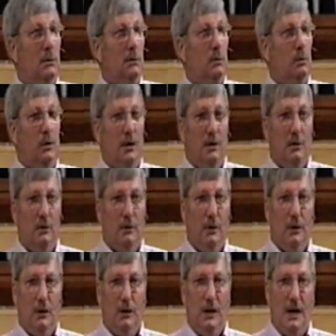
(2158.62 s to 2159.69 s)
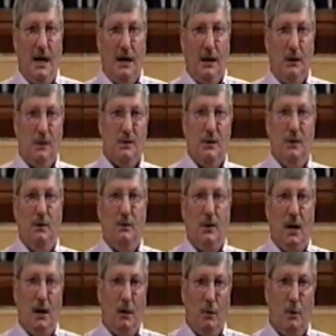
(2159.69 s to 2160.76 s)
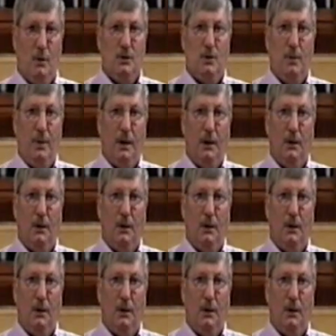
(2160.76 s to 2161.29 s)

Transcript: What are the little idols that you and I are worshiping?